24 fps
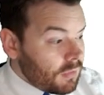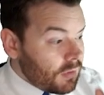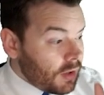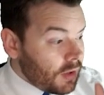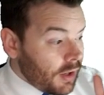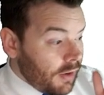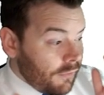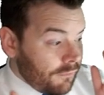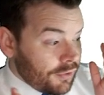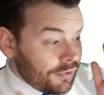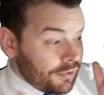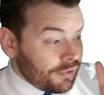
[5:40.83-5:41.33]

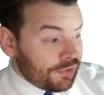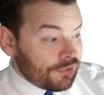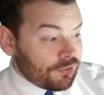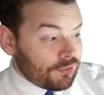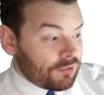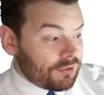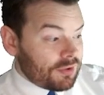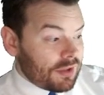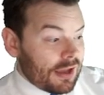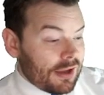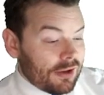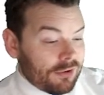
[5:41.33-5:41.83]
If you
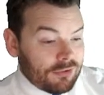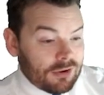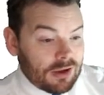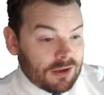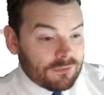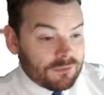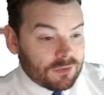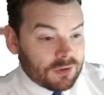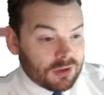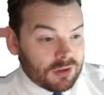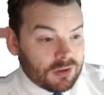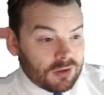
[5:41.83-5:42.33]
saw that
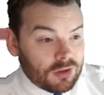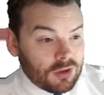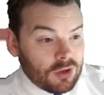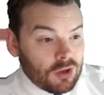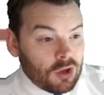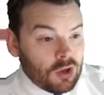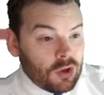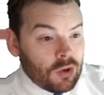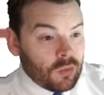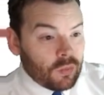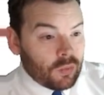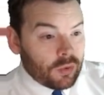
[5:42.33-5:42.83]
graphic,
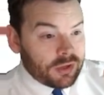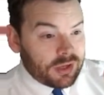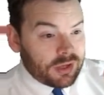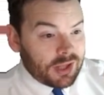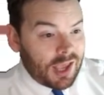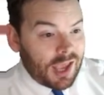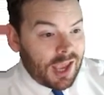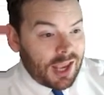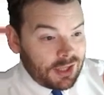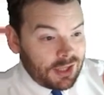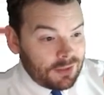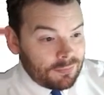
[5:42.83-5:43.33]
would
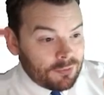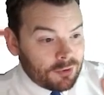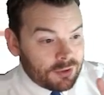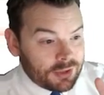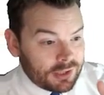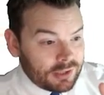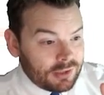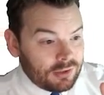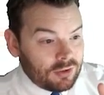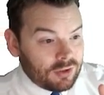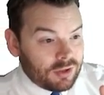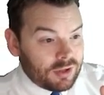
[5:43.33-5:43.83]

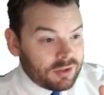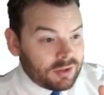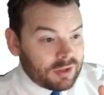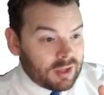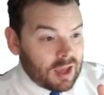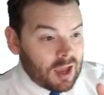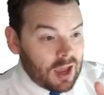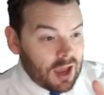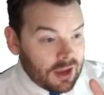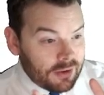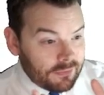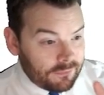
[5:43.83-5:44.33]
anybody look at
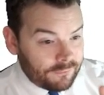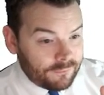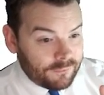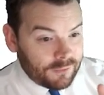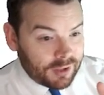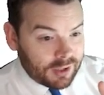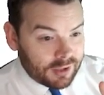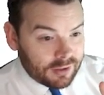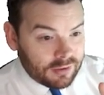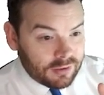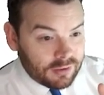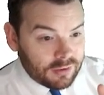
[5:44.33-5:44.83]
that and
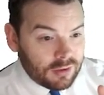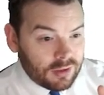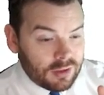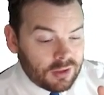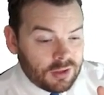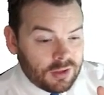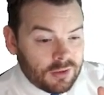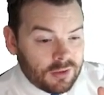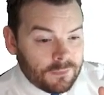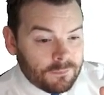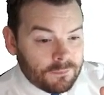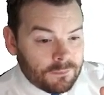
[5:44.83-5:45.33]
think
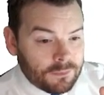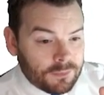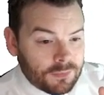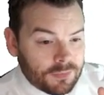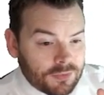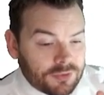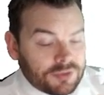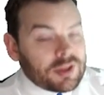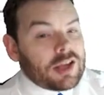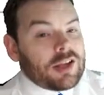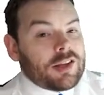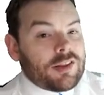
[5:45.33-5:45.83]

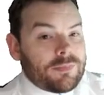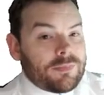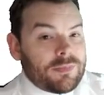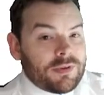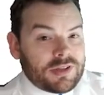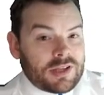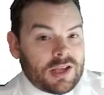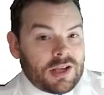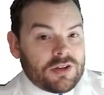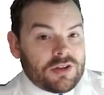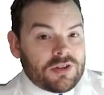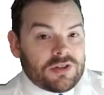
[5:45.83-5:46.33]
that's
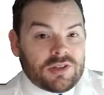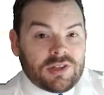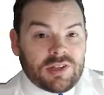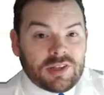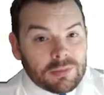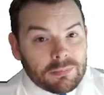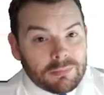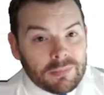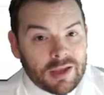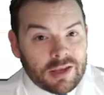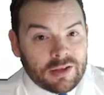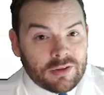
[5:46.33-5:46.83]
potentially the
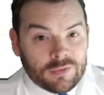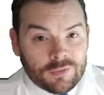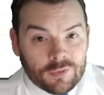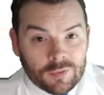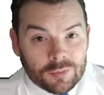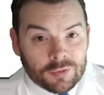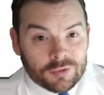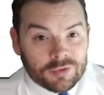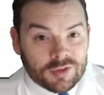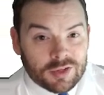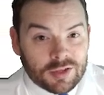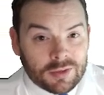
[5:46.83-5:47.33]
men's
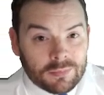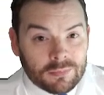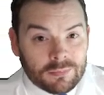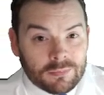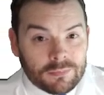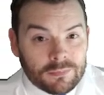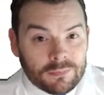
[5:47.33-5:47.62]
football team?